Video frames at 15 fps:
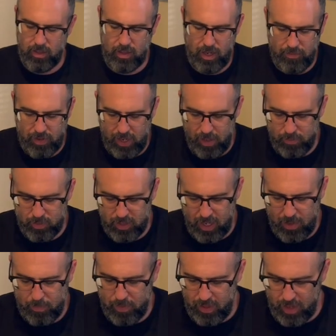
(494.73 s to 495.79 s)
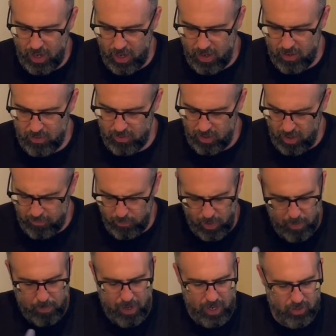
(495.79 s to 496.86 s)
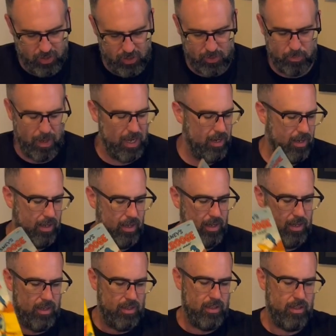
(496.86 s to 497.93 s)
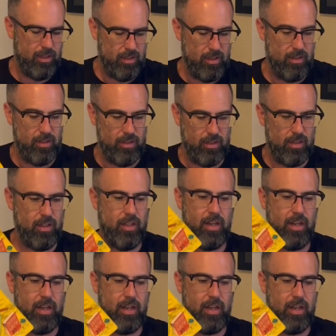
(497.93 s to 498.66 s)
have a name stamp in there. Off-white pages, but still an